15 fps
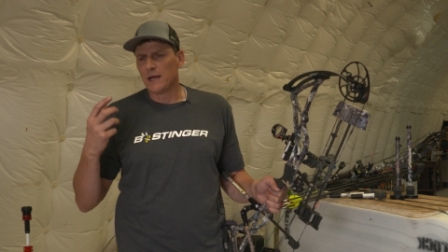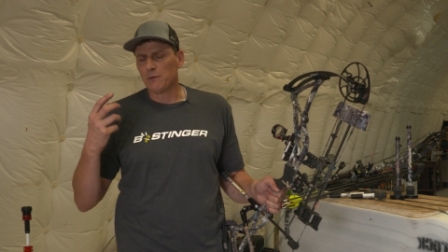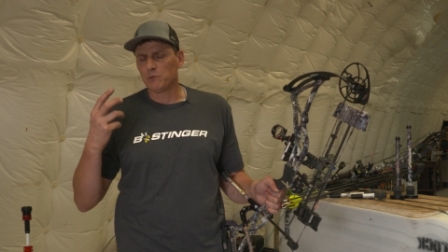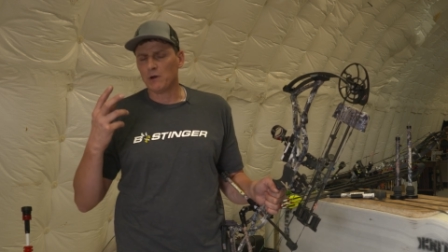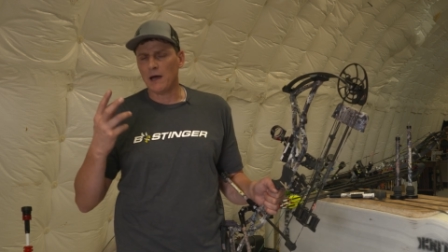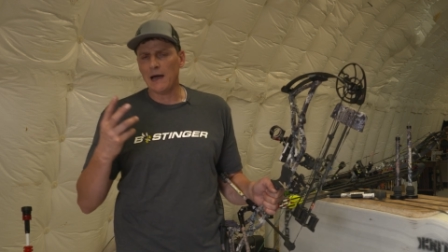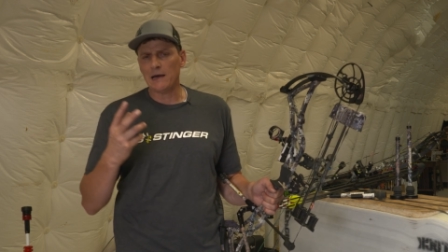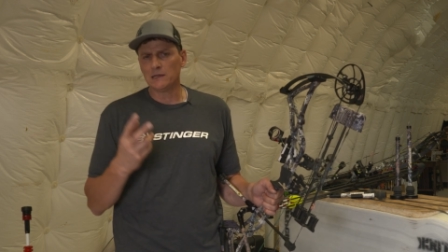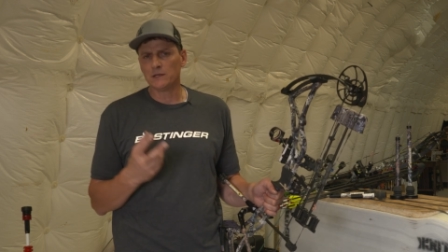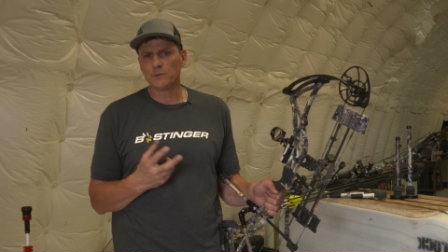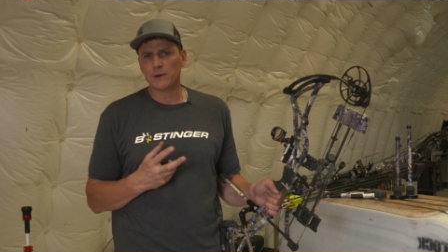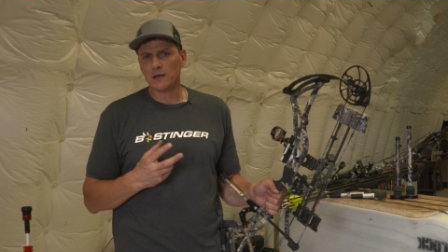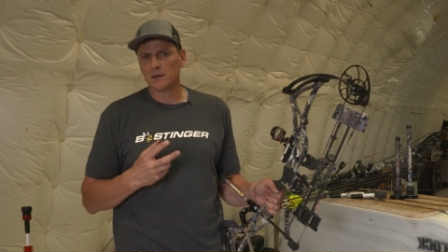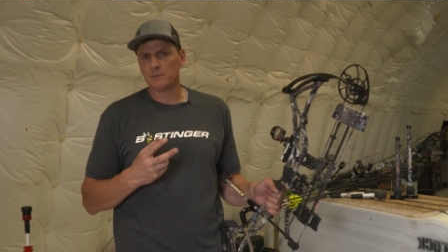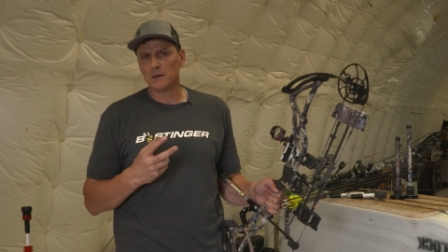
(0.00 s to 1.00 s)
Would highly
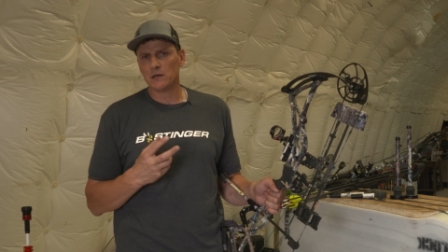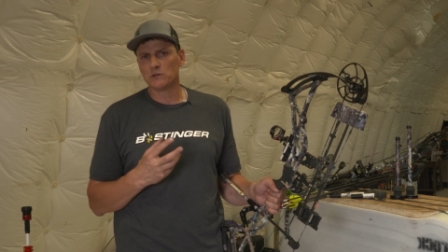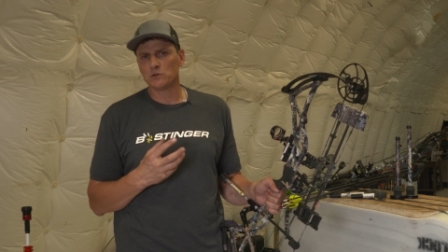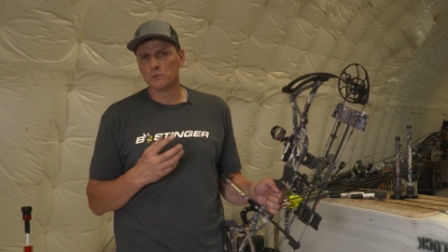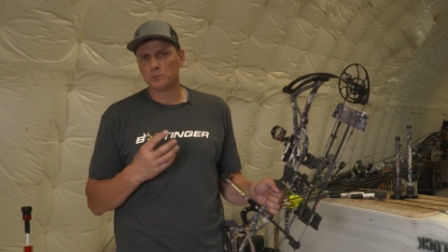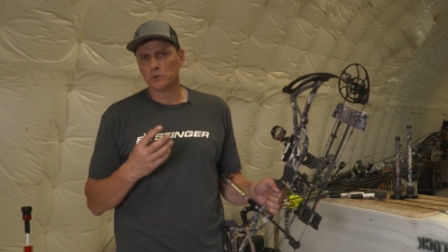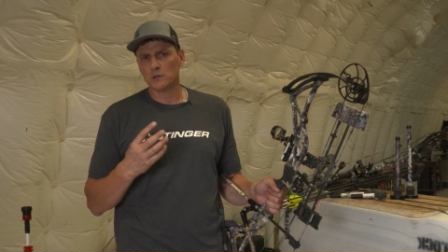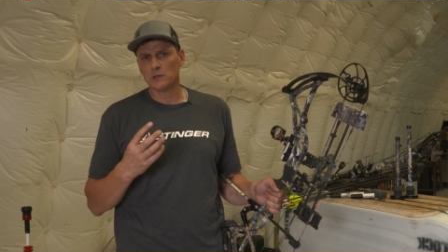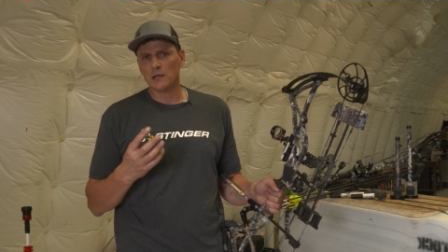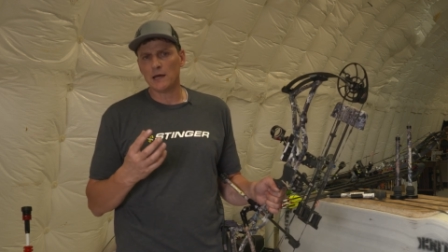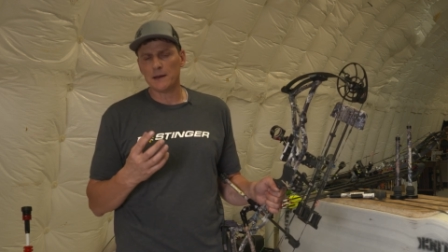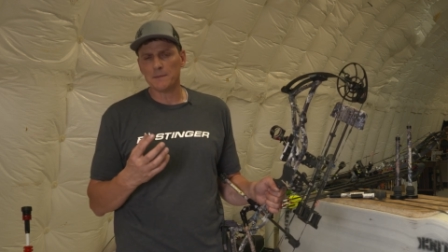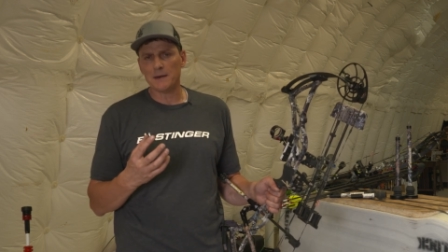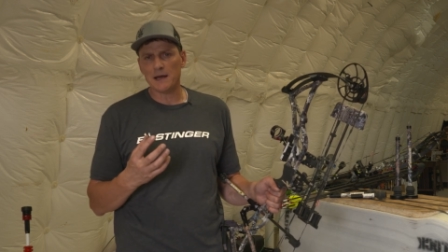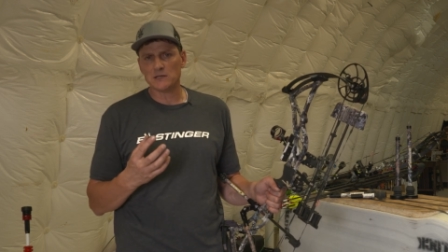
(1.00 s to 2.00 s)
recommend you put a
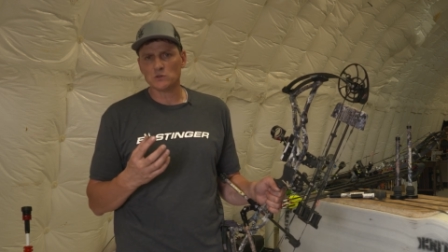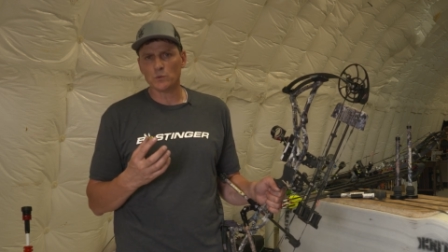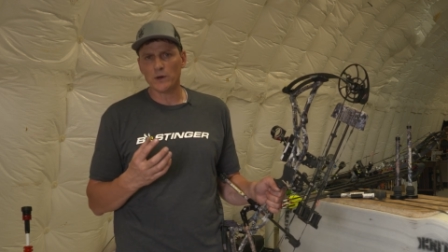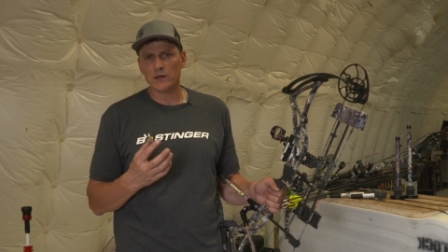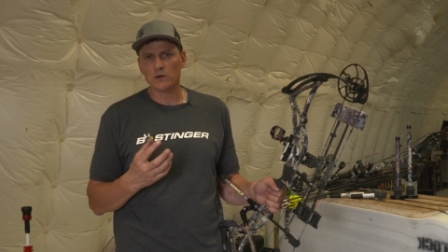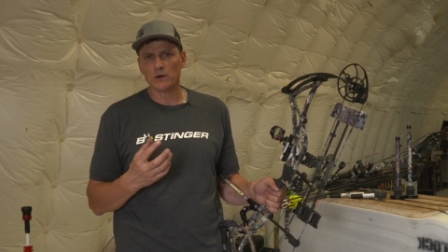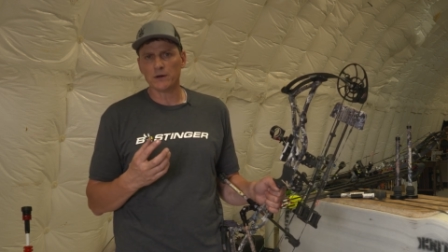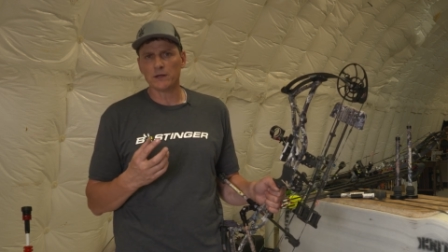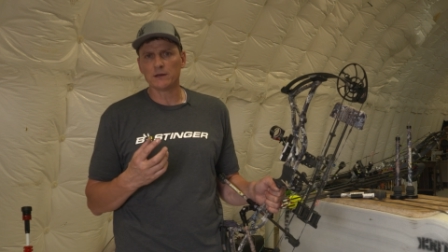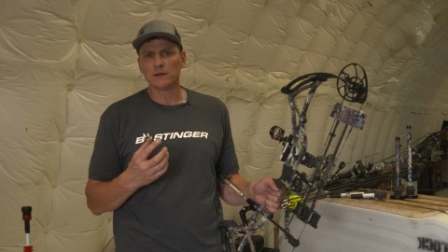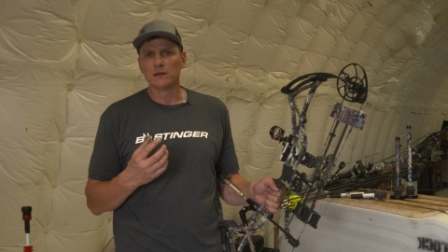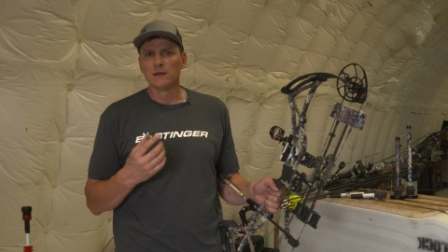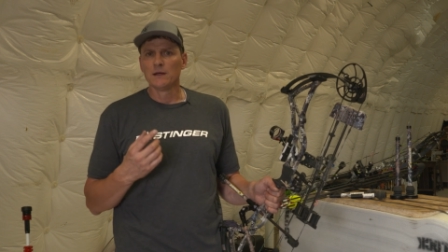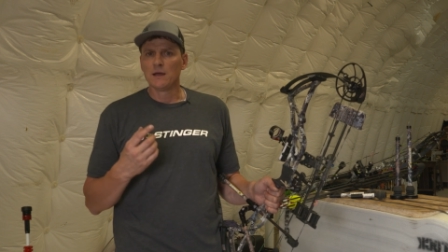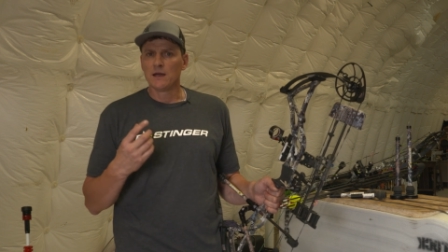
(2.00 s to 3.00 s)
lot of mass weight on it,
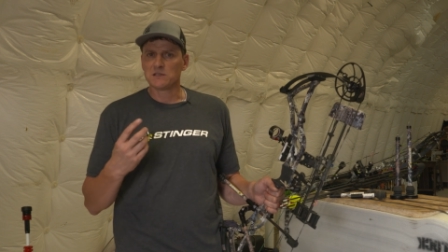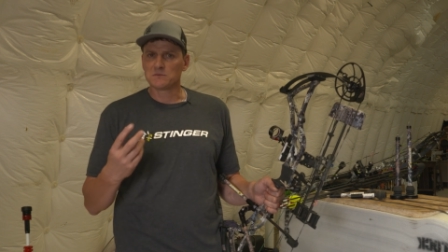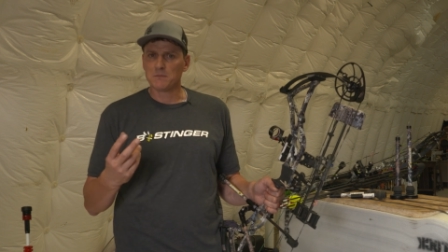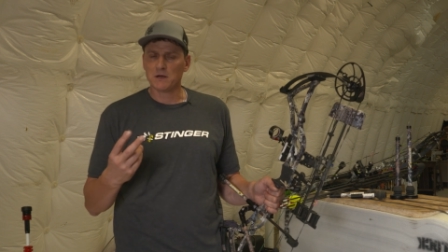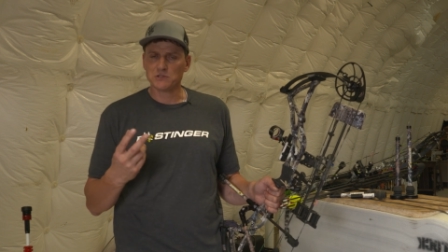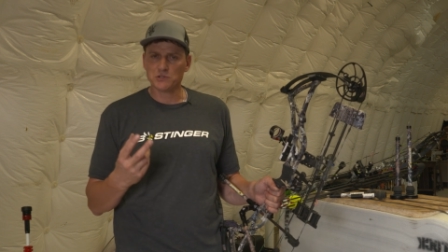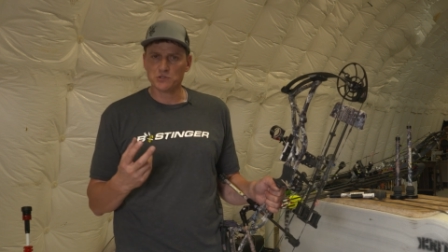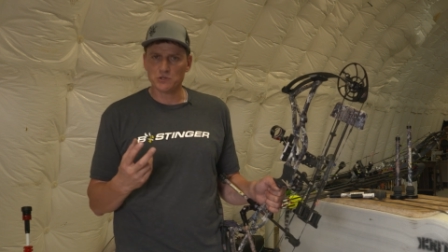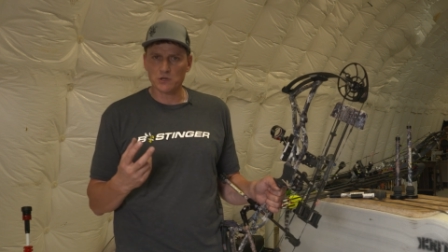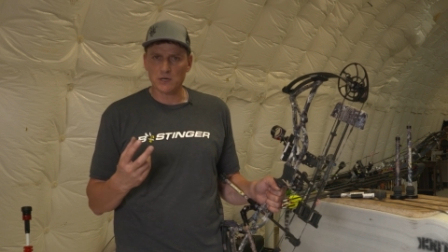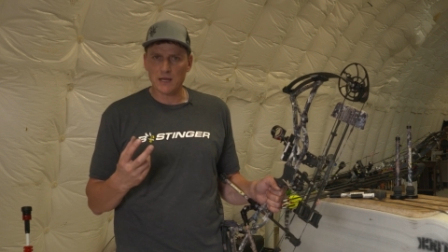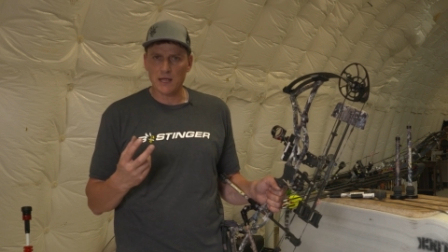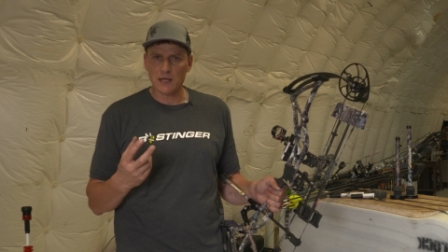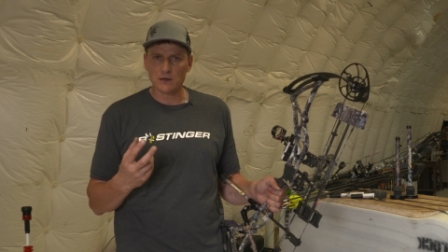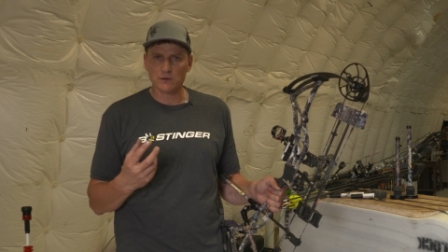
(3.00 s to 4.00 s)
as much as you can
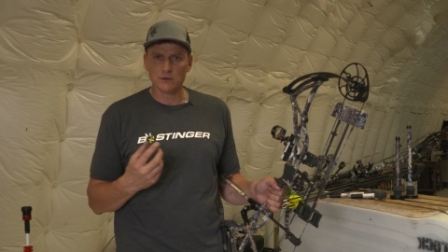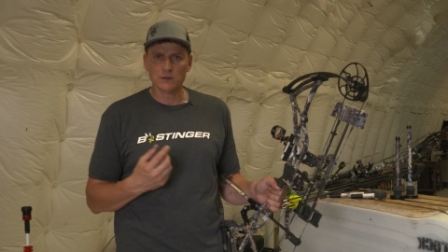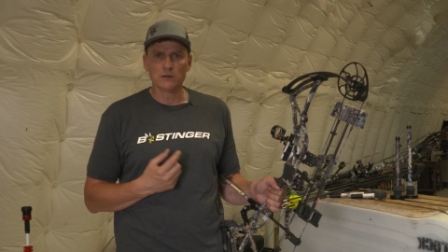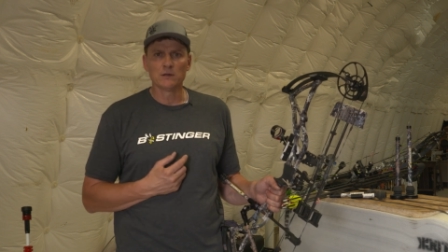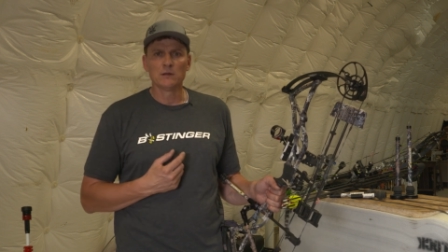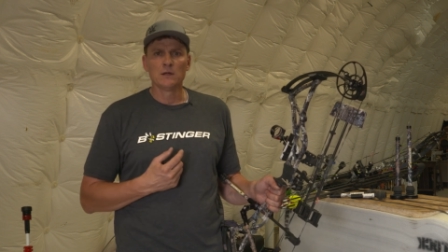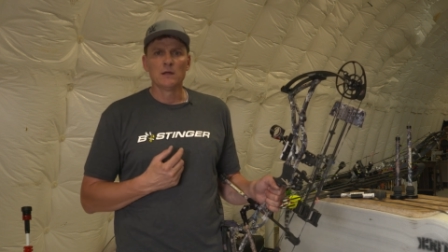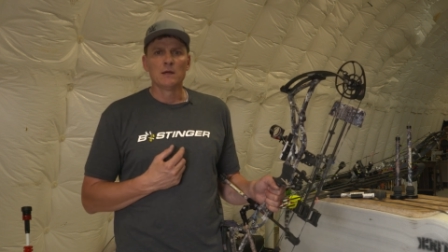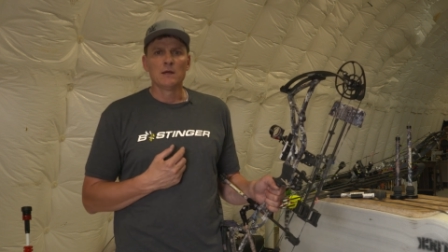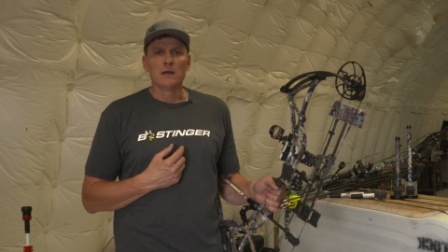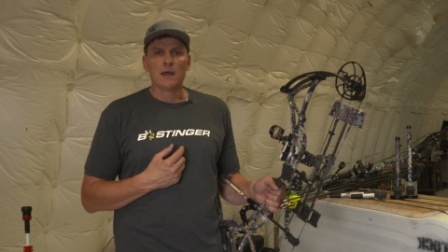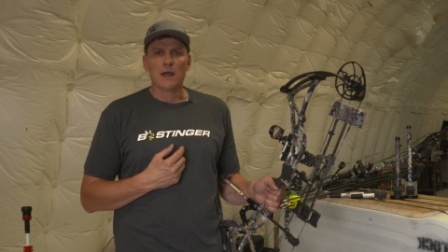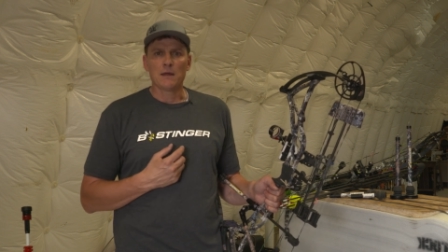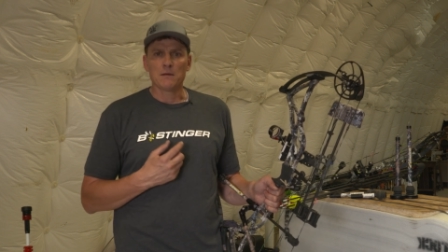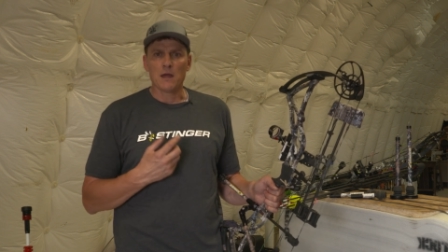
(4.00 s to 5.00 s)
handle,
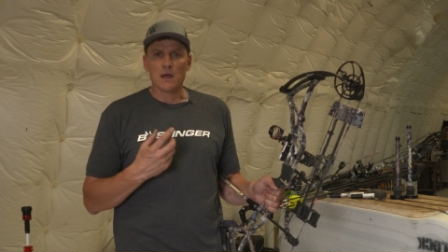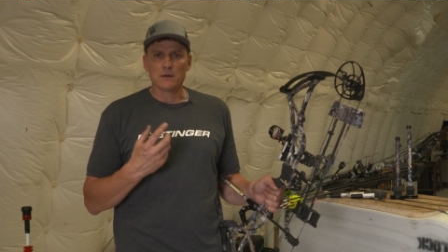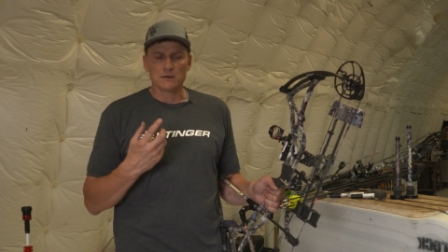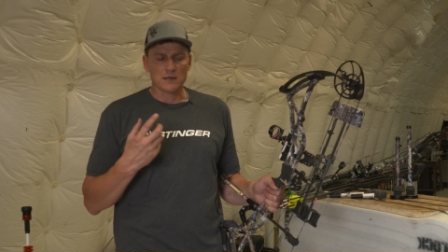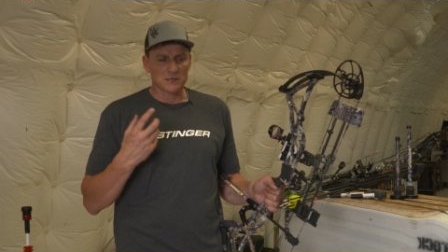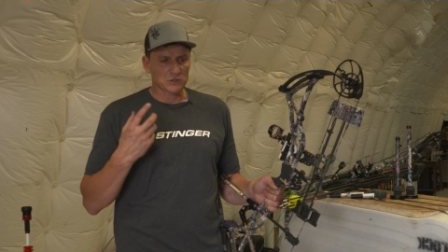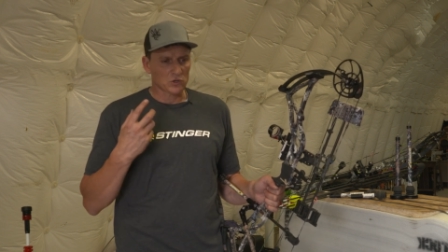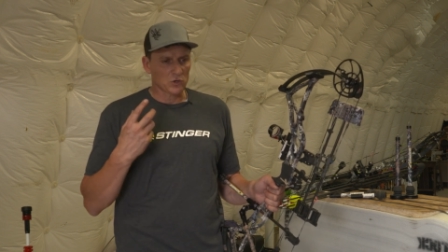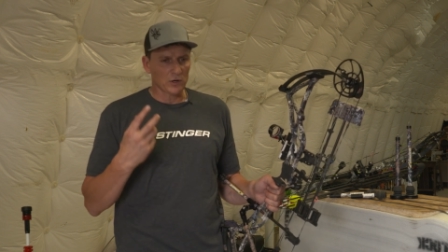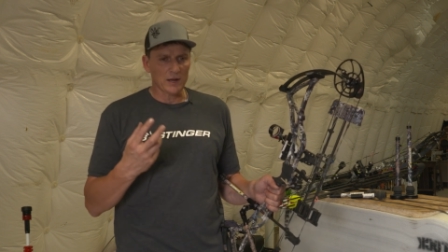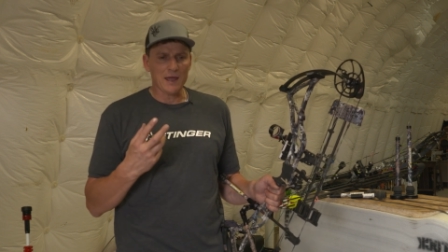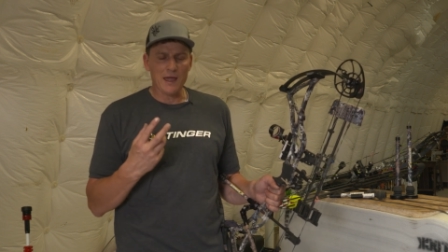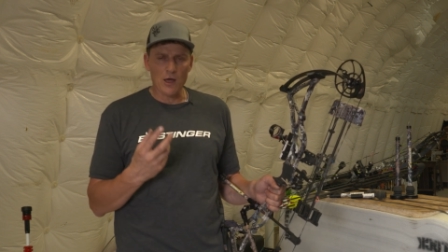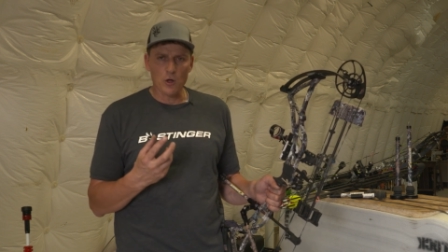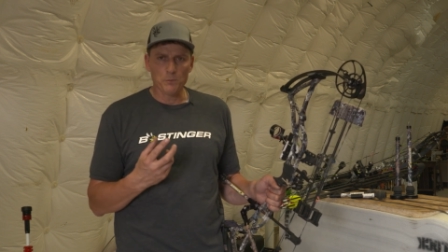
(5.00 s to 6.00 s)
and, and it's
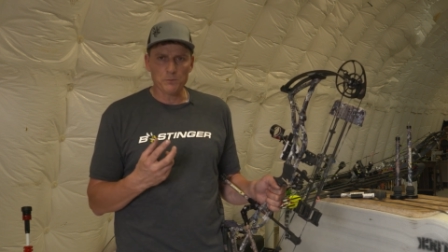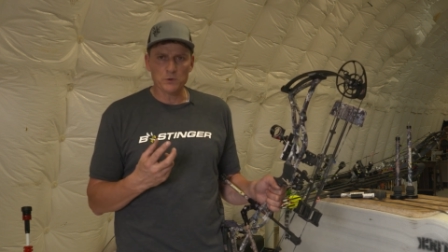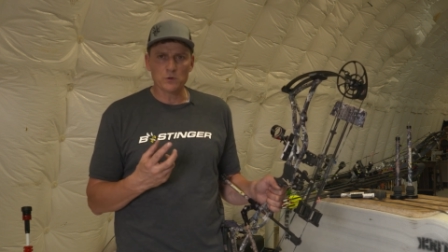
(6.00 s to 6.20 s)
gonna help